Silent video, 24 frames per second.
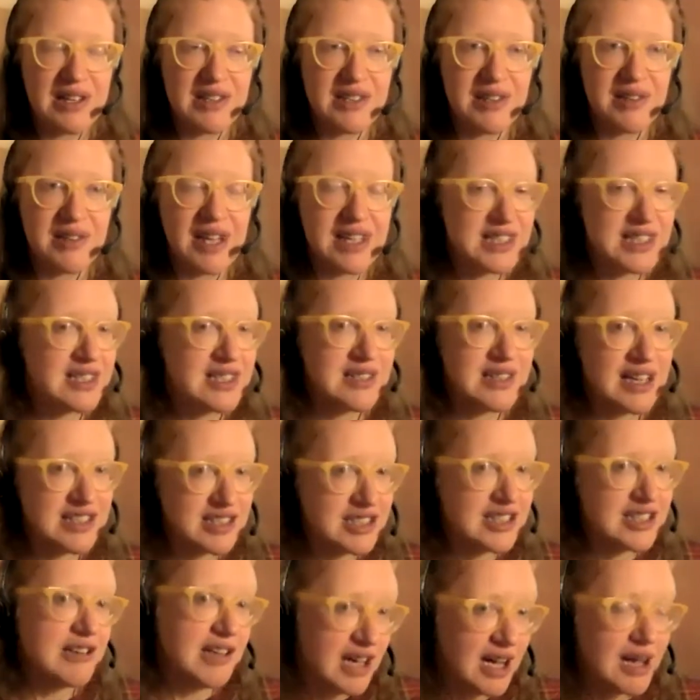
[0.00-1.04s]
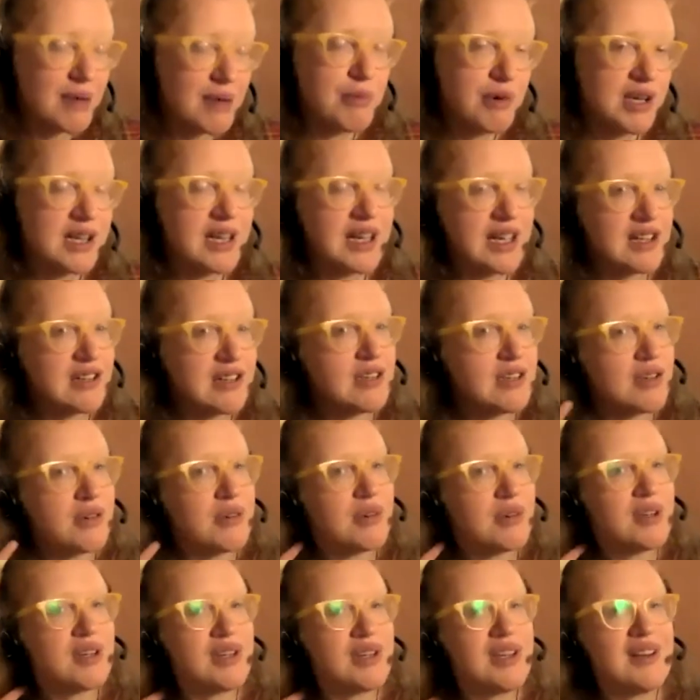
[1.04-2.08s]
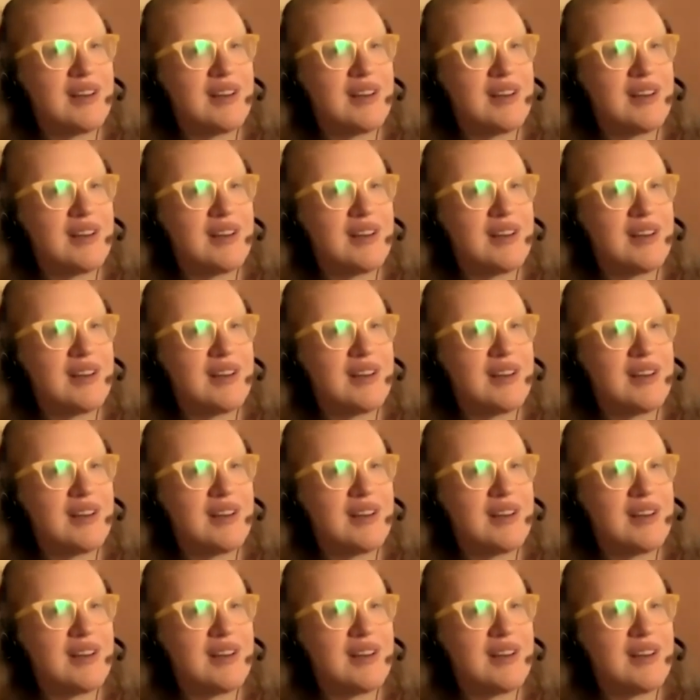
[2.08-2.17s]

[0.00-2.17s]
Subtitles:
So that's an area I'm working in too. Yeah.